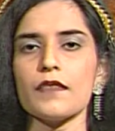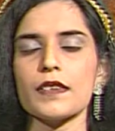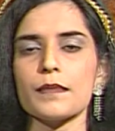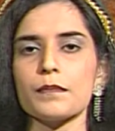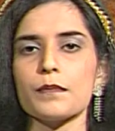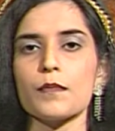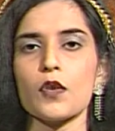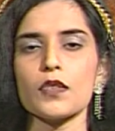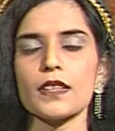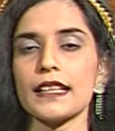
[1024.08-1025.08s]
him more
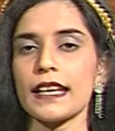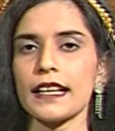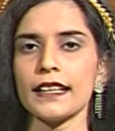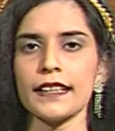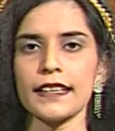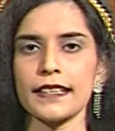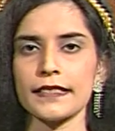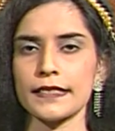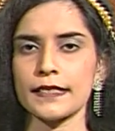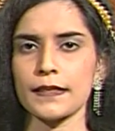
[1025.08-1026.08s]
than anything
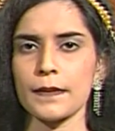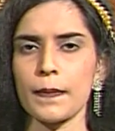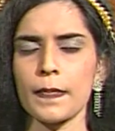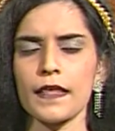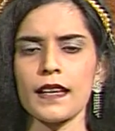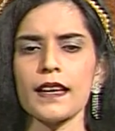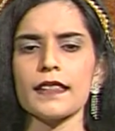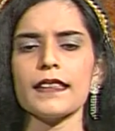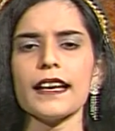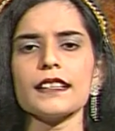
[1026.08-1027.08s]
else.
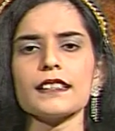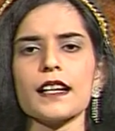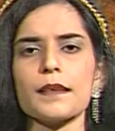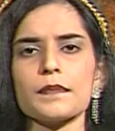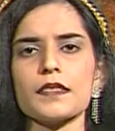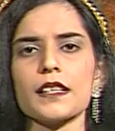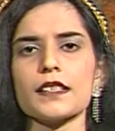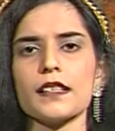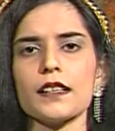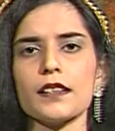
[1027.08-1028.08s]
Then comes the
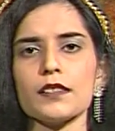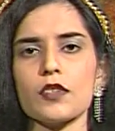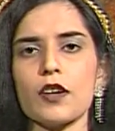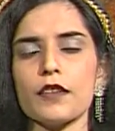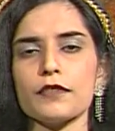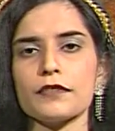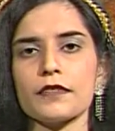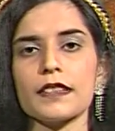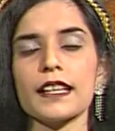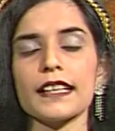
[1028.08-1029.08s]
turn of
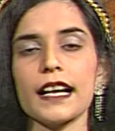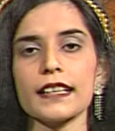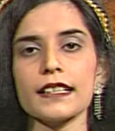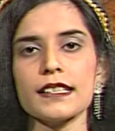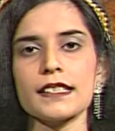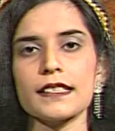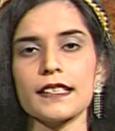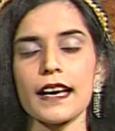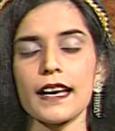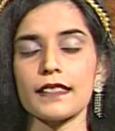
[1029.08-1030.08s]
the youngest
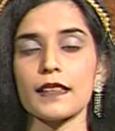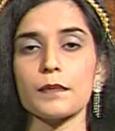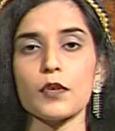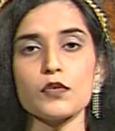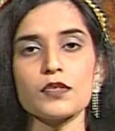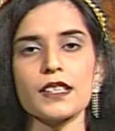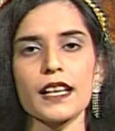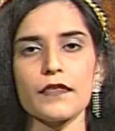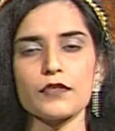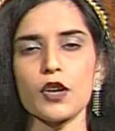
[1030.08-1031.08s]
and the most
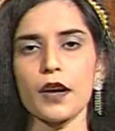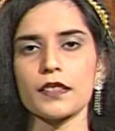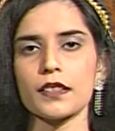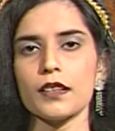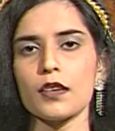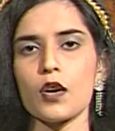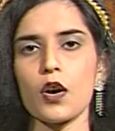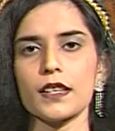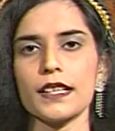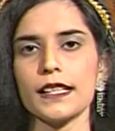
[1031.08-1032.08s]
loved daughter,
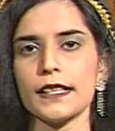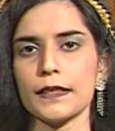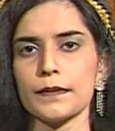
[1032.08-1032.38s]
Cordelia.